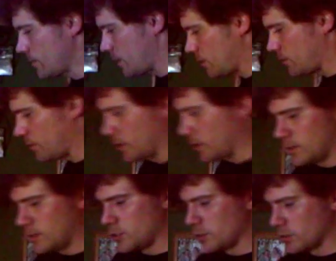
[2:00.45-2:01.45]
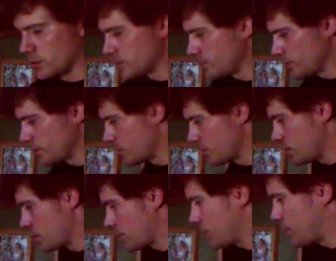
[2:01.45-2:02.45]
I don't like digital displays and all
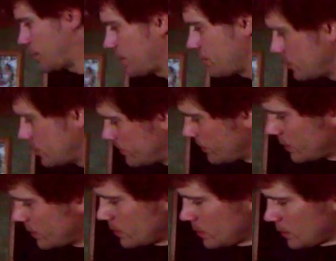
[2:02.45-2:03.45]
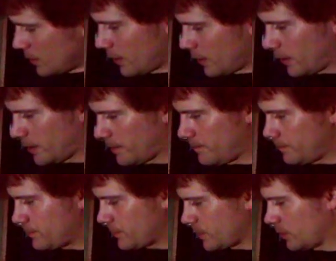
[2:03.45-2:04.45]
that crap.
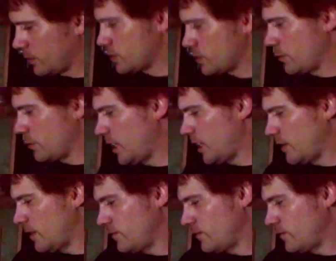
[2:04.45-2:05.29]
I also have